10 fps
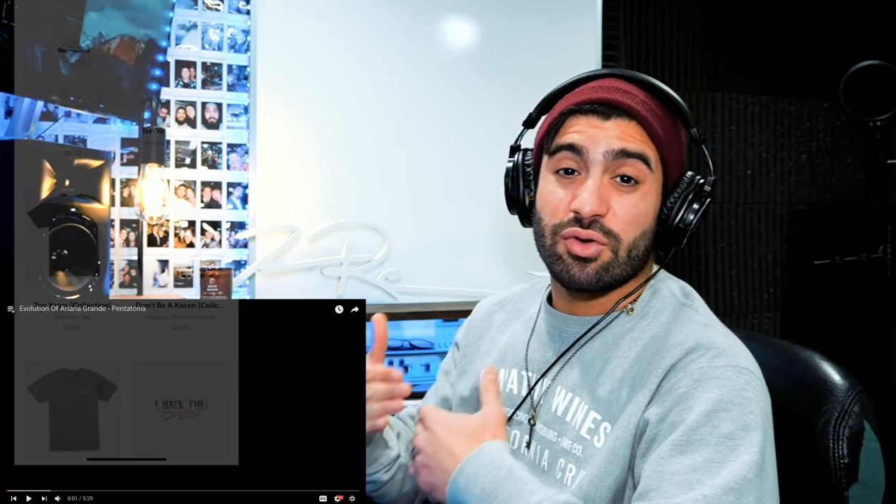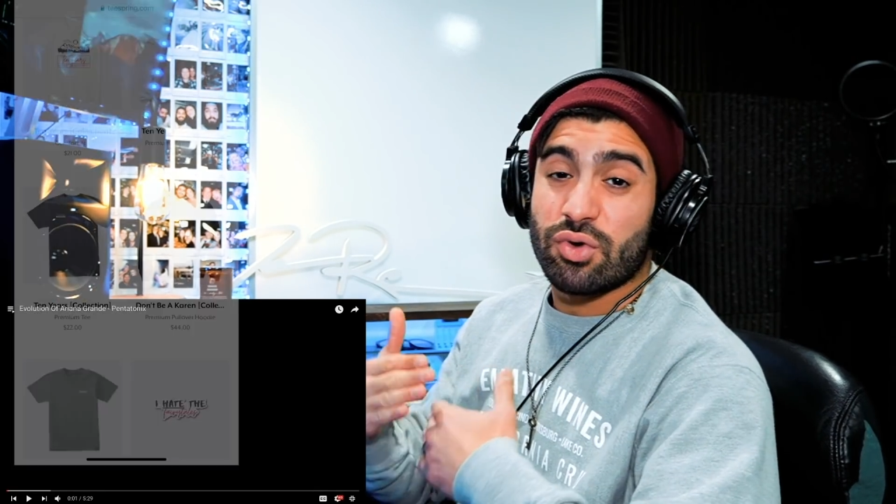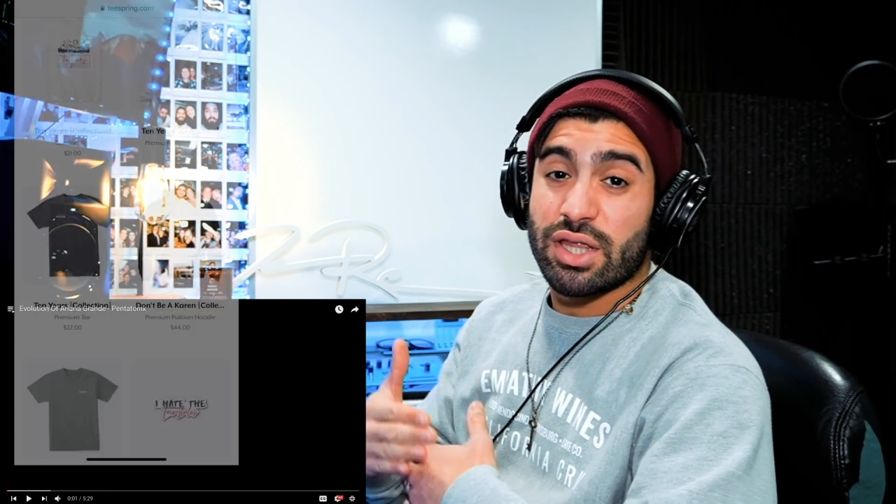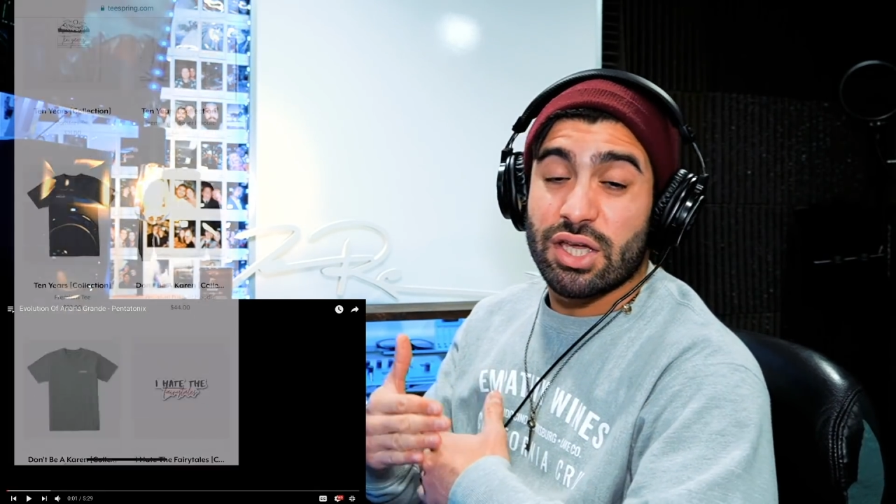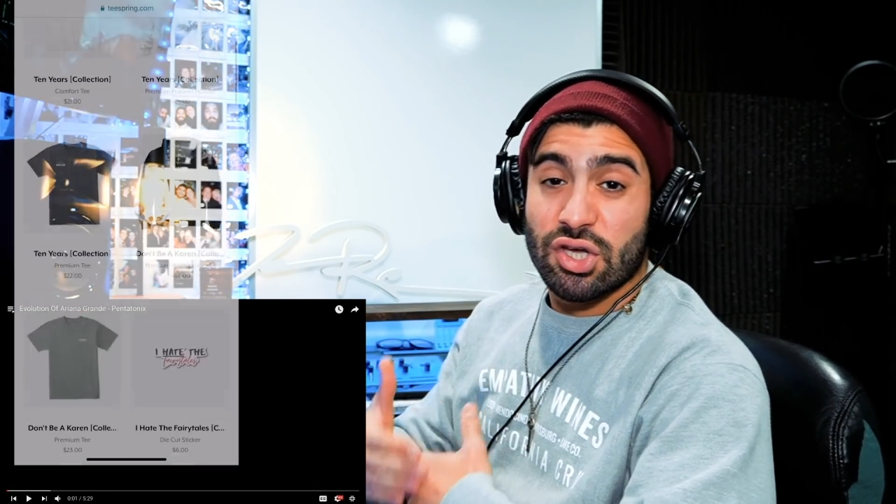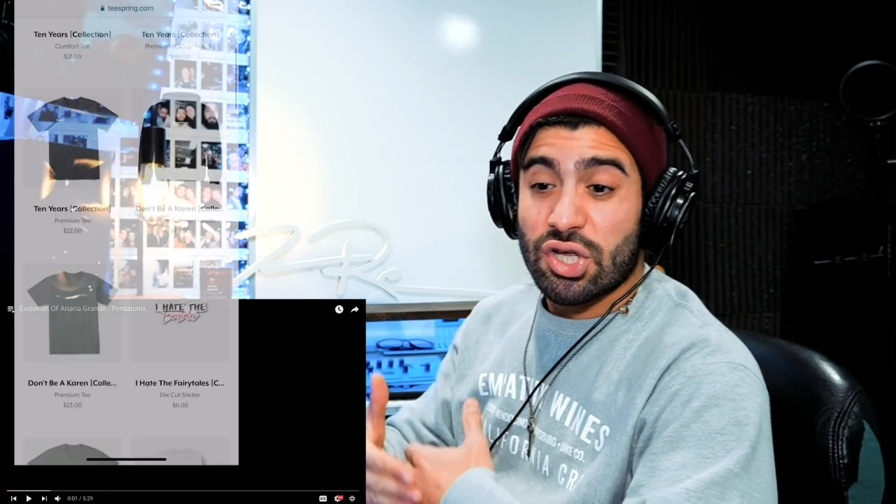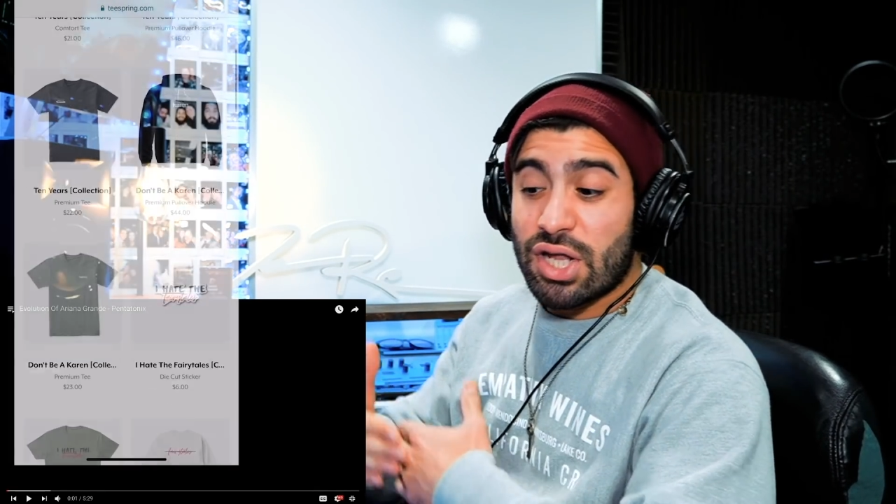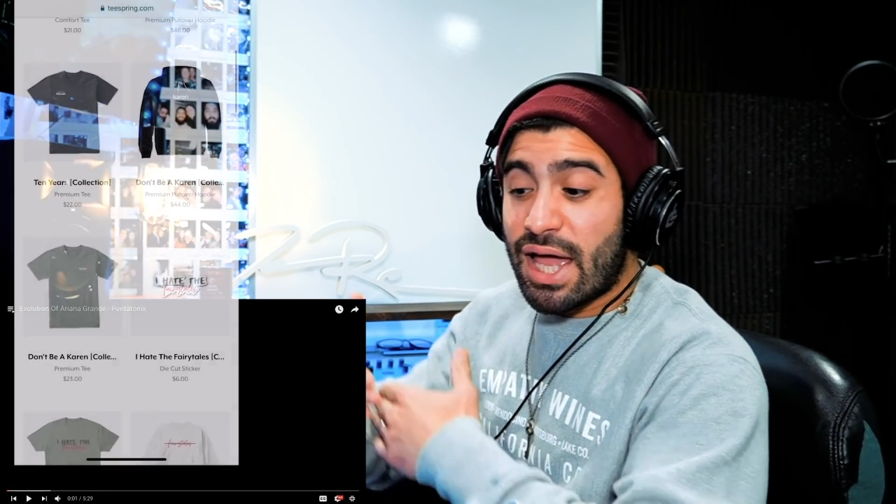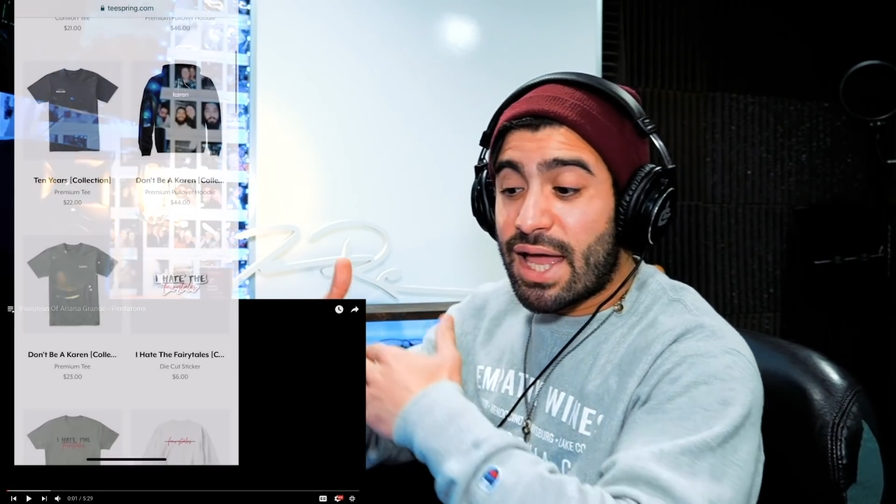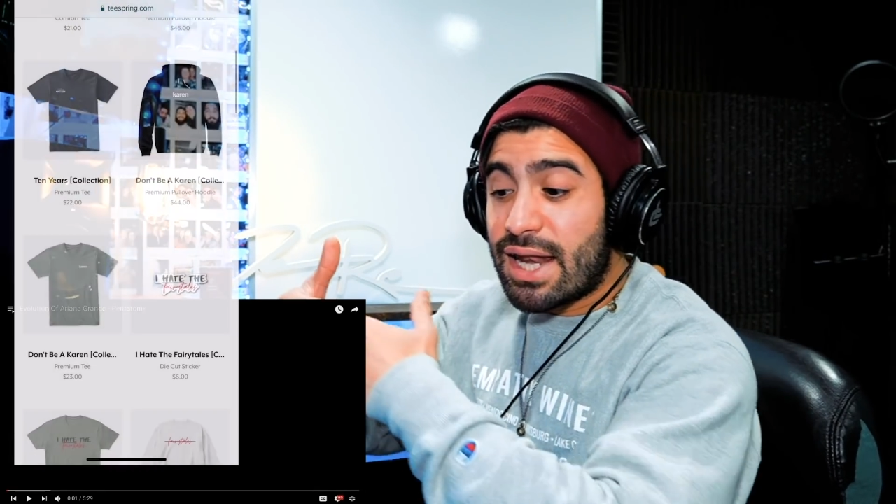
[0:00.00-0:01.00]

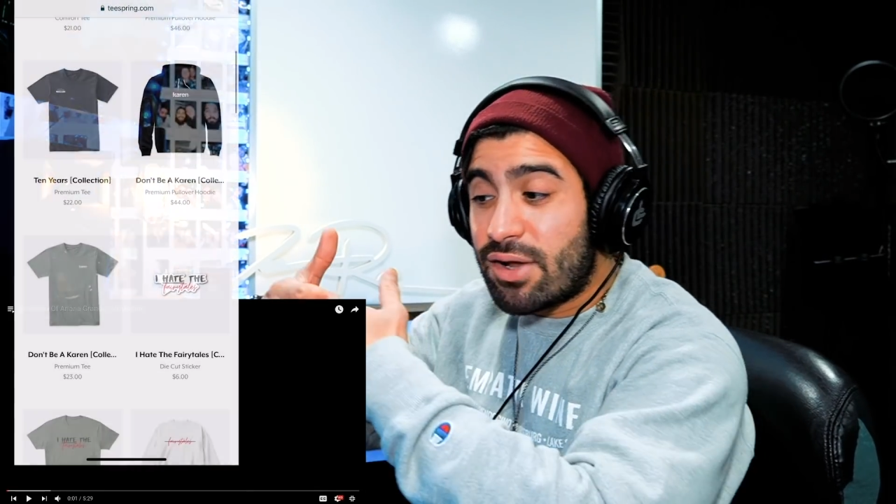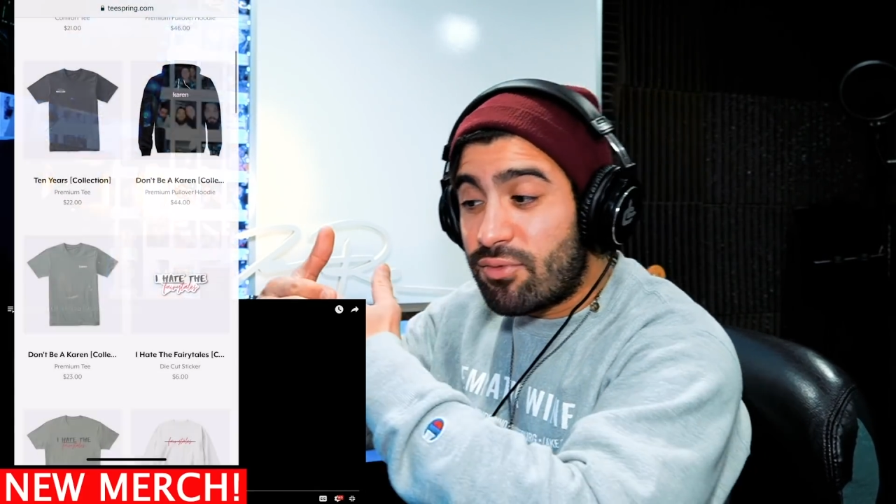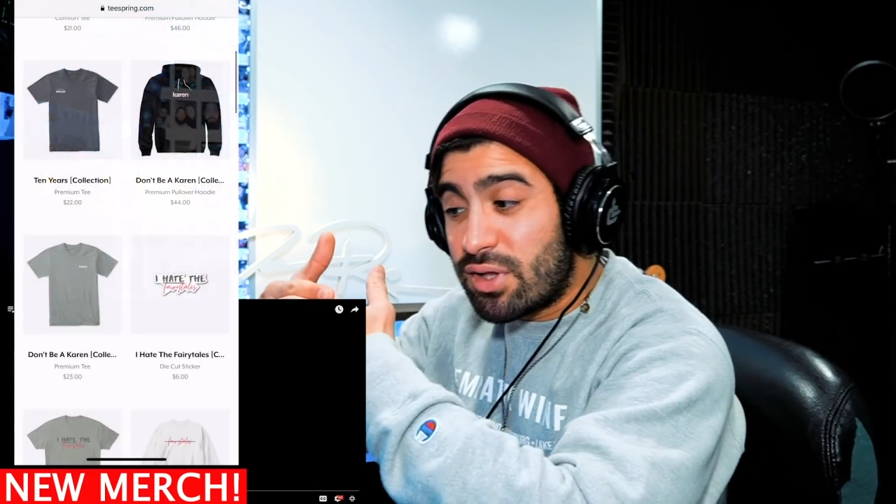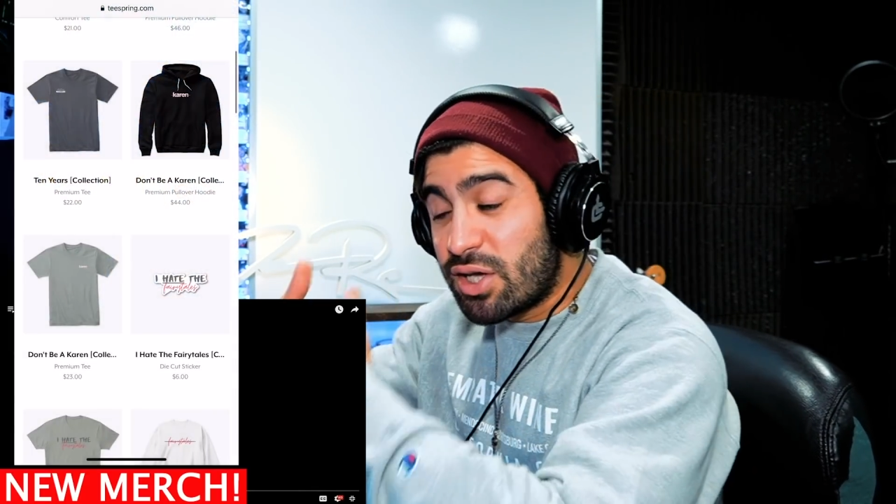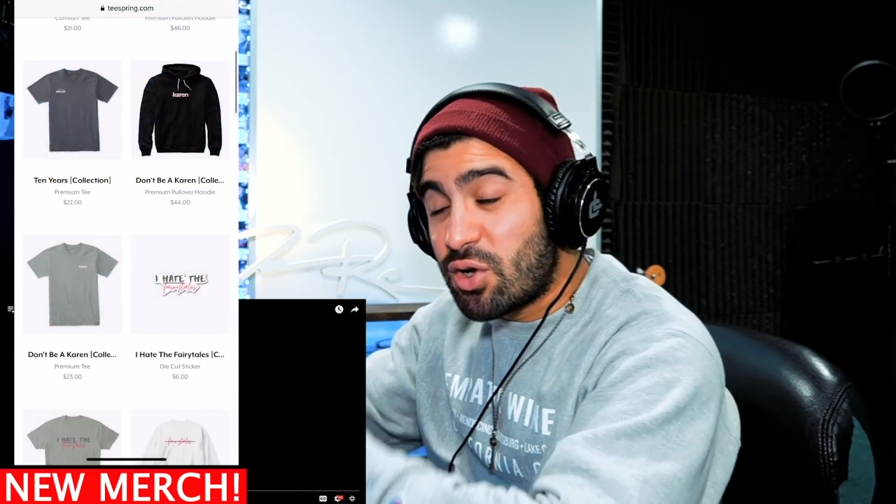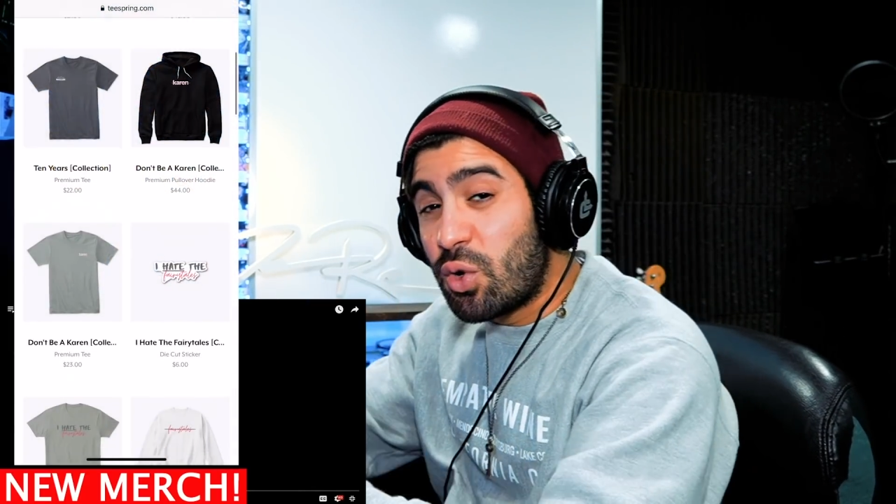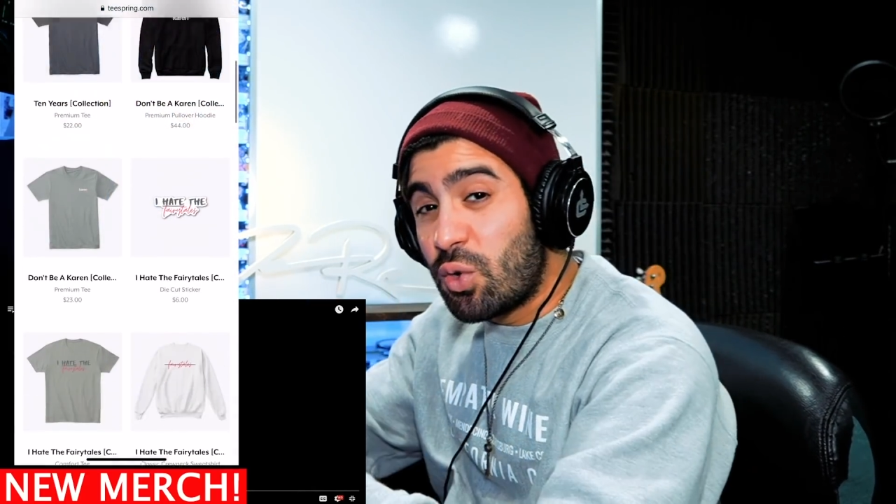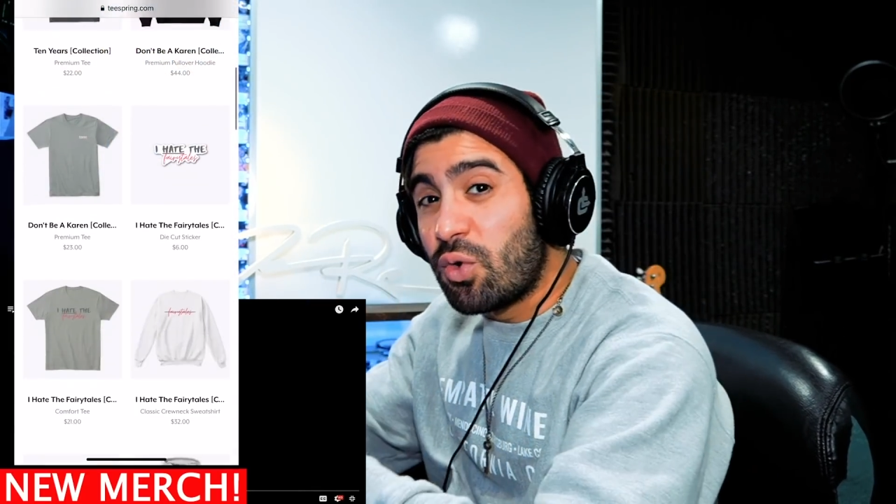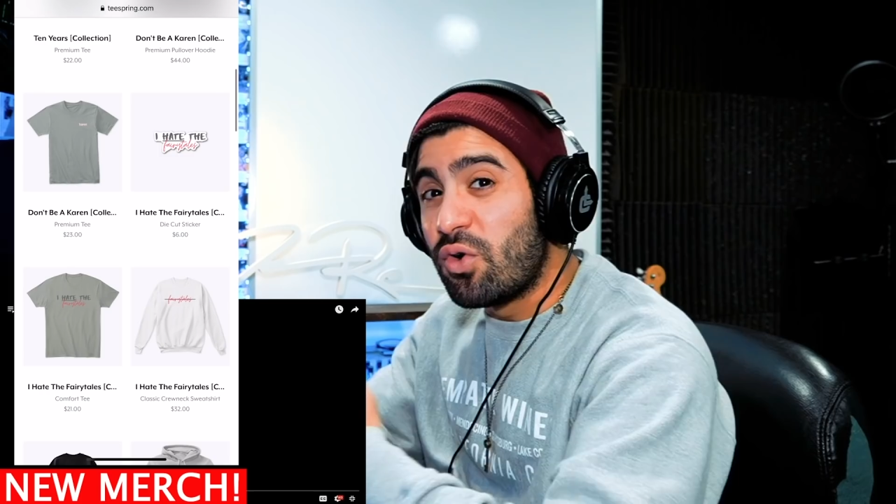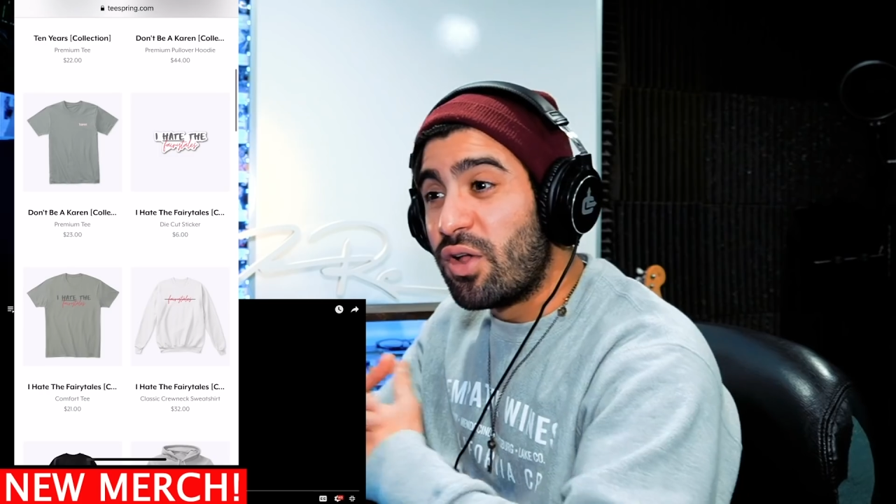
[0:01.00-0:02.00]
and really
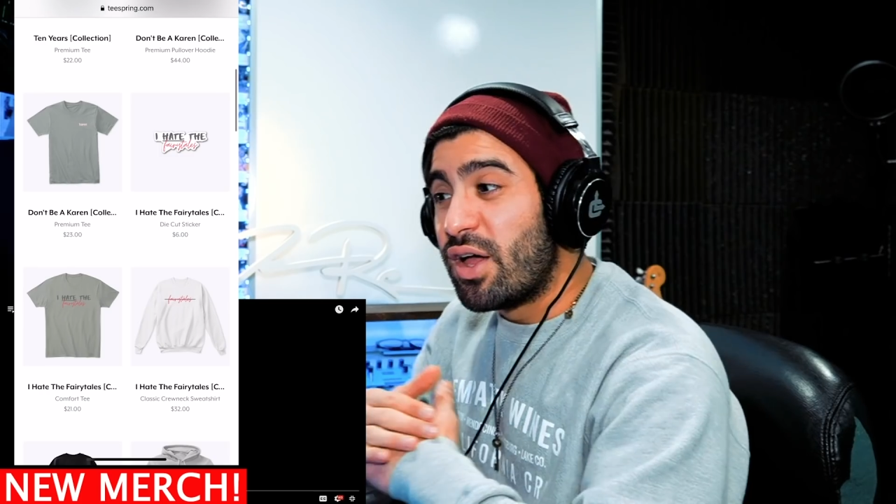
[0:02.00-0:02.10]
cool.